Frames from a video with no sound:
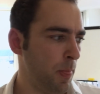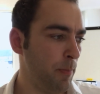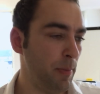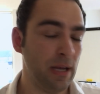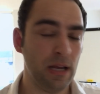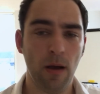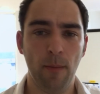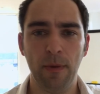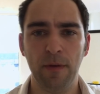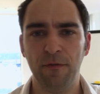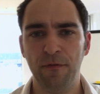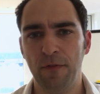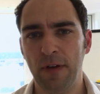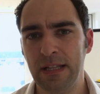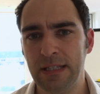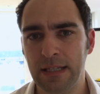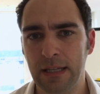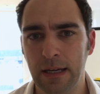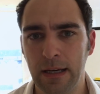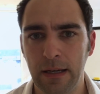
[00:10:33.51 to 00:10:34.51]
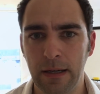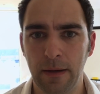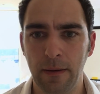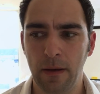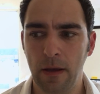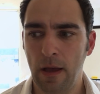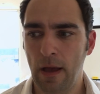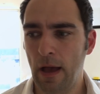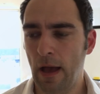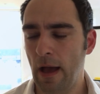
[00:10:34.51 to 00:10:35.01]
becoming fitter,
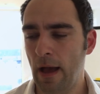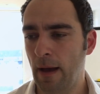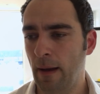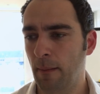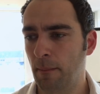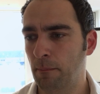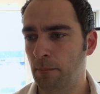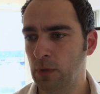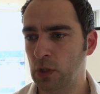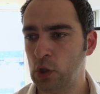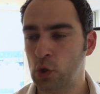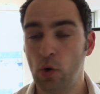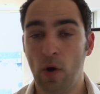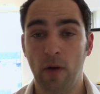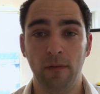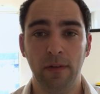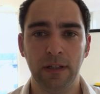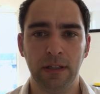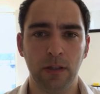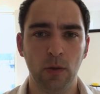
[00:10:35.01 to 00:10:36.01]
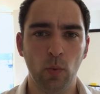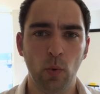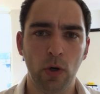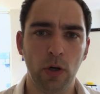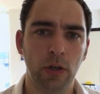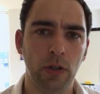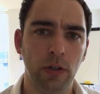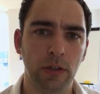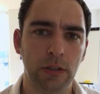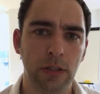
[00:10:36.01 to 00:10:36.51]
traveling the
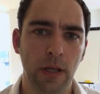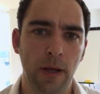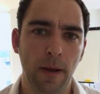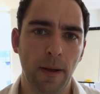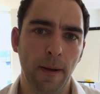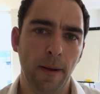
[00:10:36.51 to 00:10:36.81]
world.